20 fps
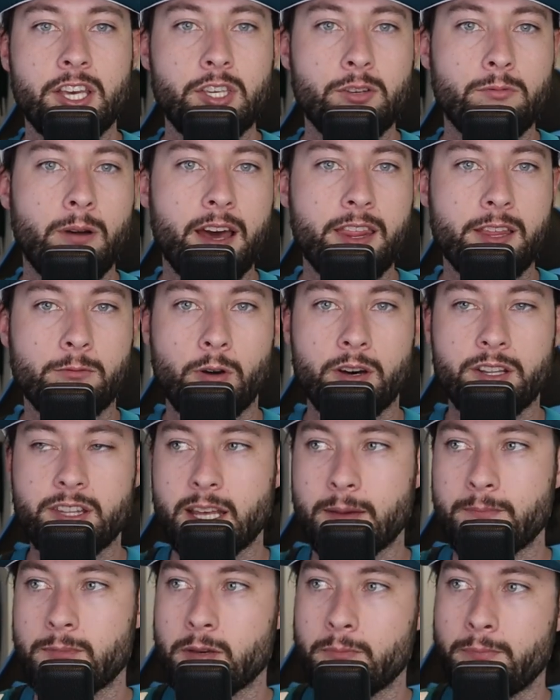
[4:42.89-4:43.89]
you either
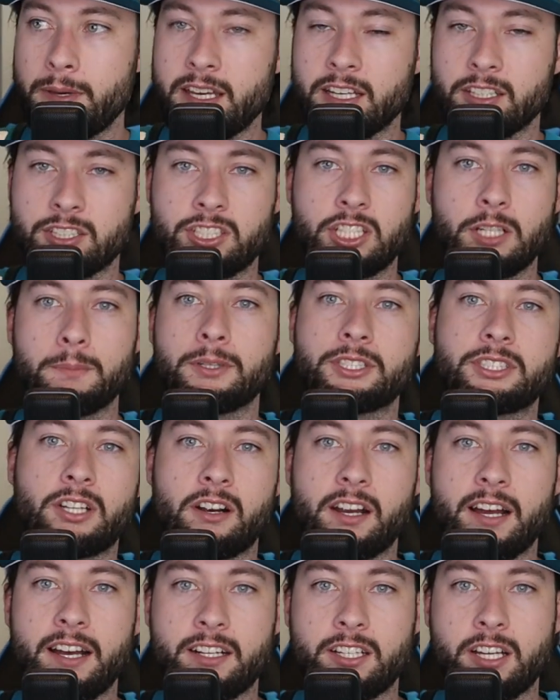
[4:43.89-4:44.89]
want them to be a
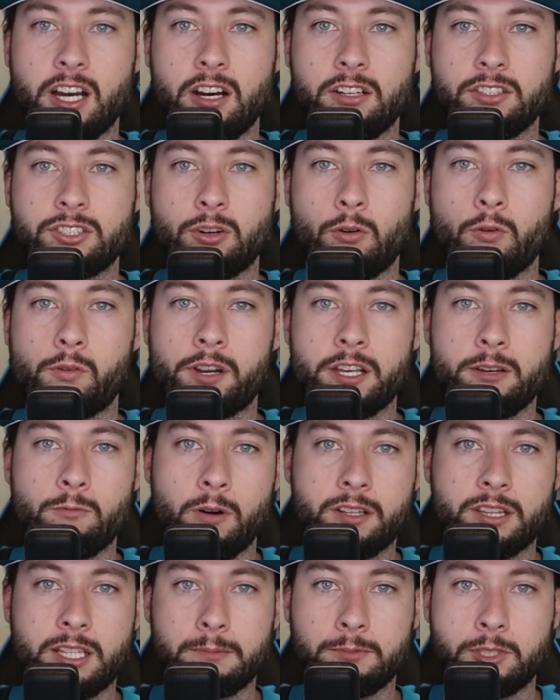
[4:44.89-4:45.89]
superstar head coach or you
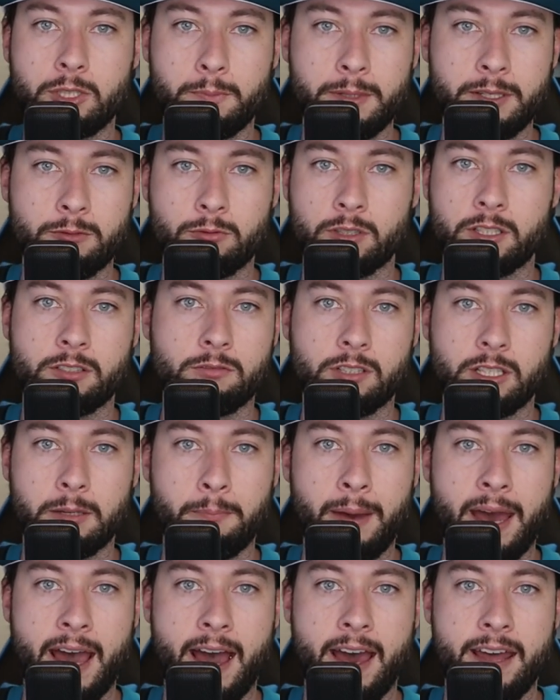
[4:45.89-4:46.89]
want them to be really, really
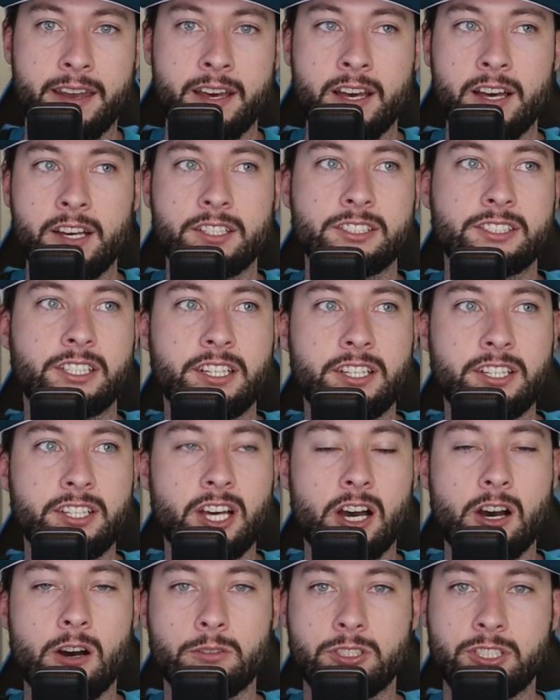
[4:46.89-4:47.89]
bad so you
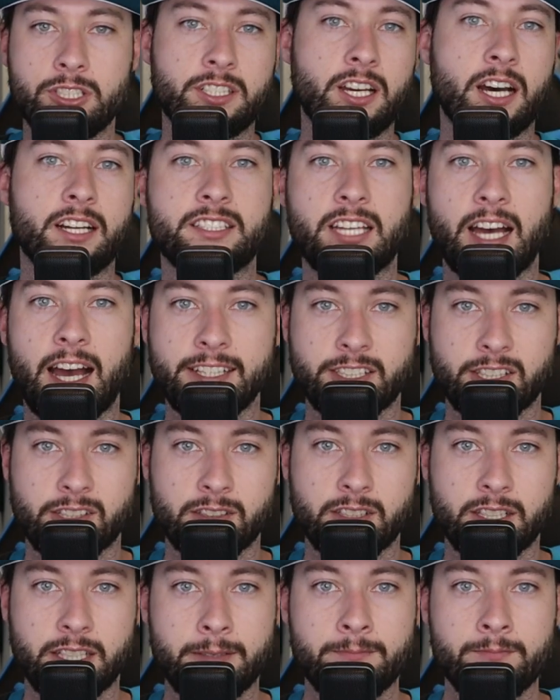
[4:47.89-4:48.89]
know to cut ties
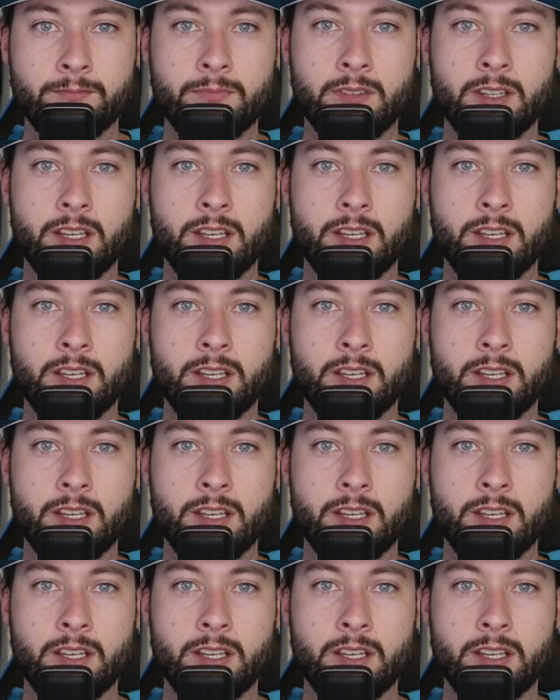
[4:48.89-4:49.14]
early.